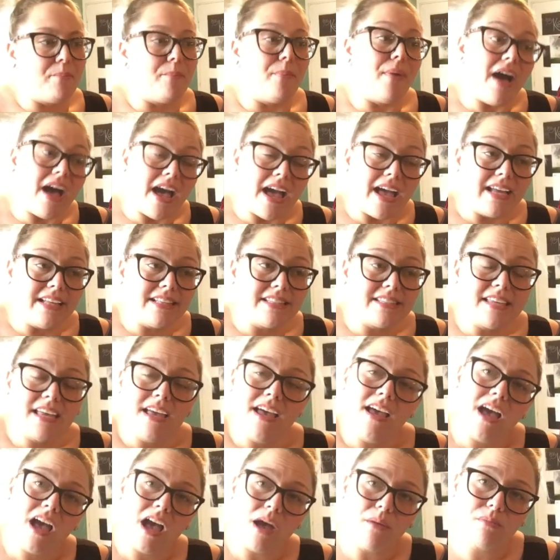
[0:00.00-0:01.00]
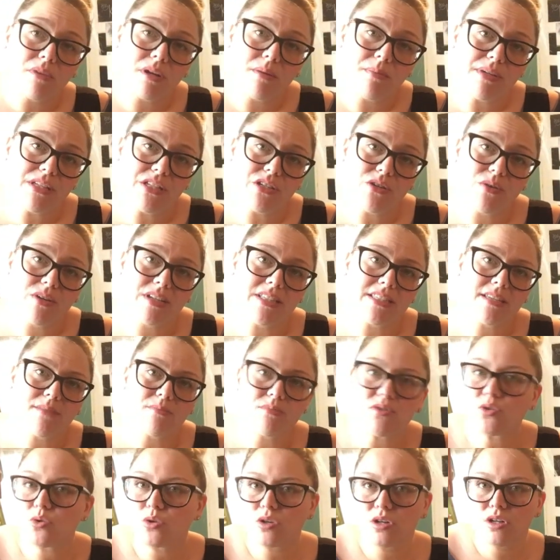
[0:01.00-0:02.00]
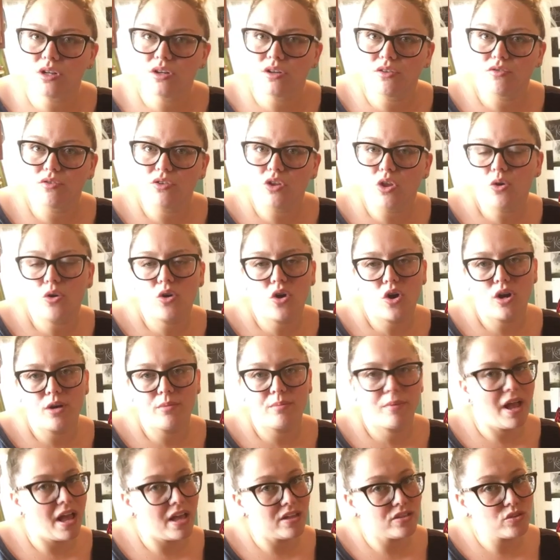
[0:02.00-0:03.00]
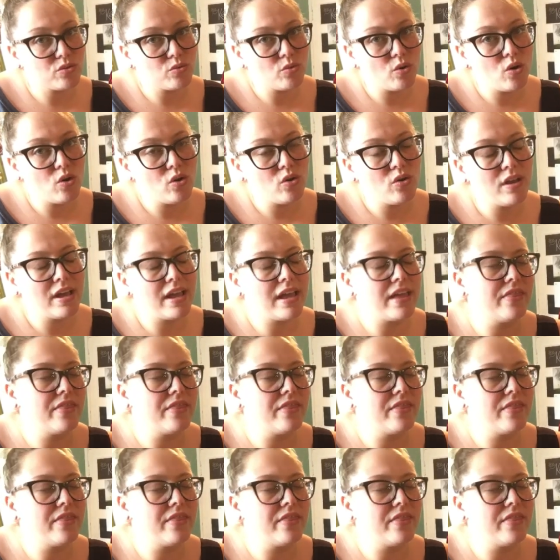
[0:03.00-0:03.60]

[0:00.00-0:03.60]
But I'm going to be doing some sort of low carb casserole,